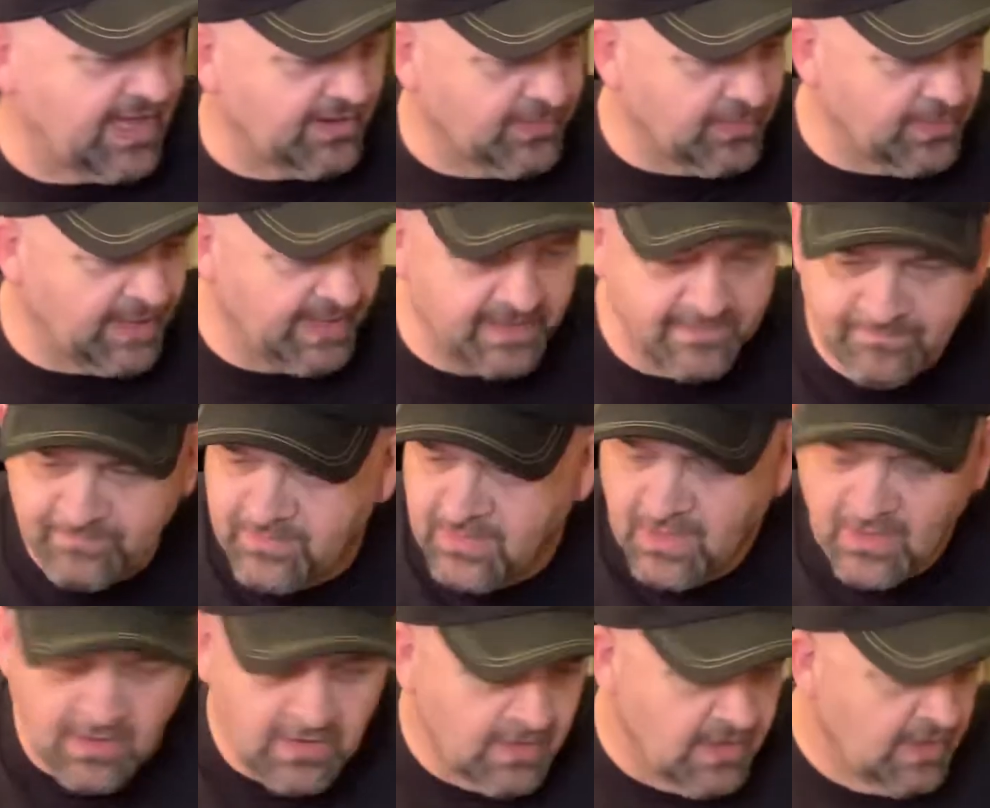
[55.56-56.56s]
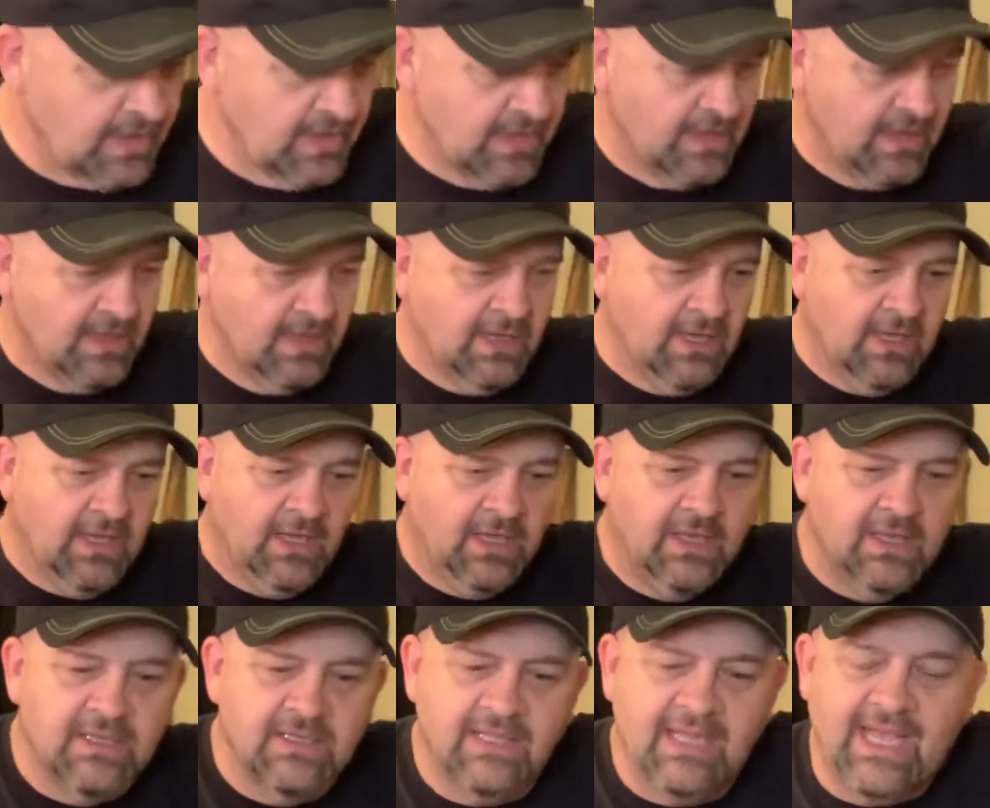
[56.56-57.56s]
of the way.
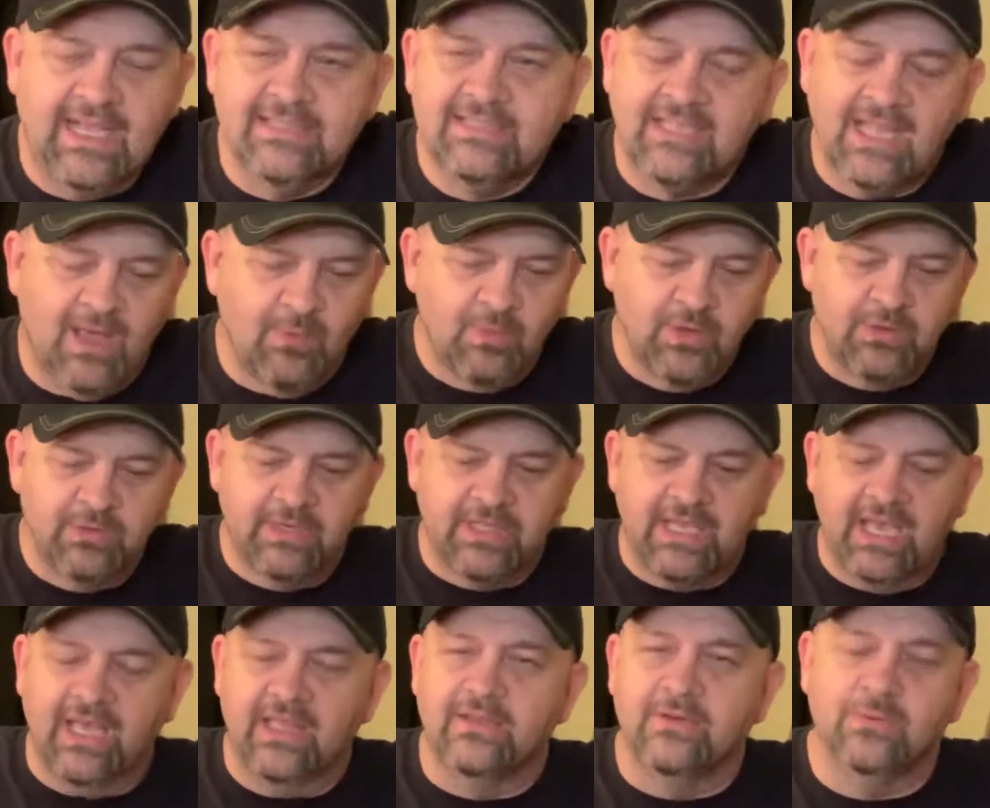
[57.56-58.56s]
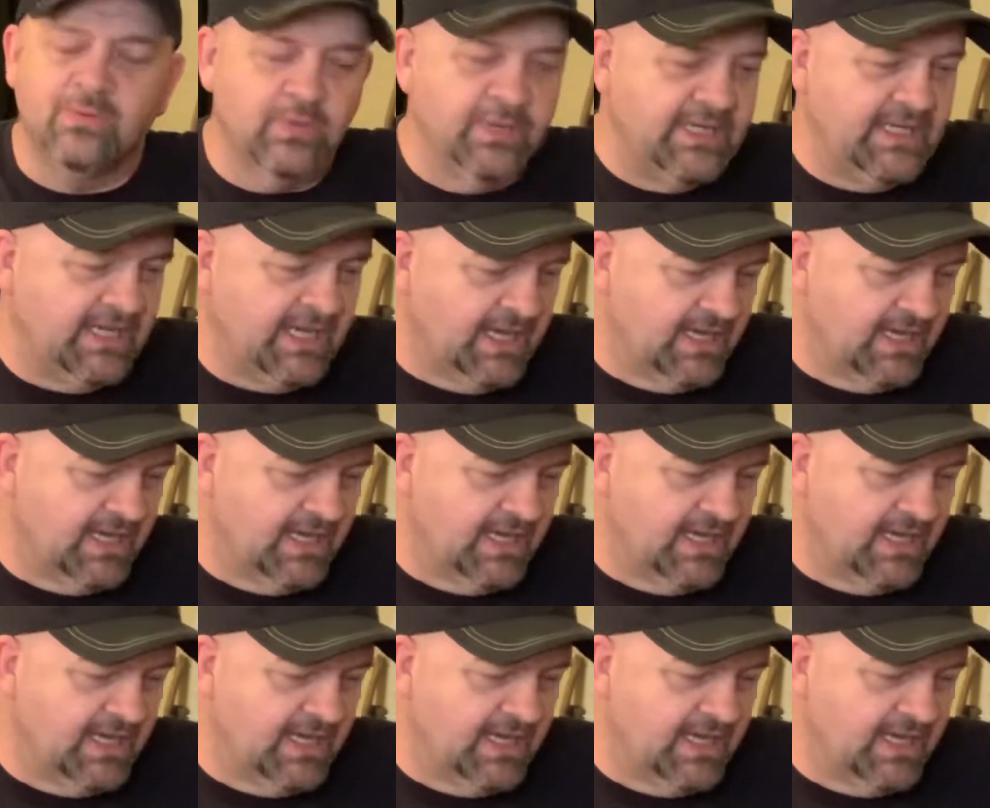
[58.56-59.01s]
Last time we were together, we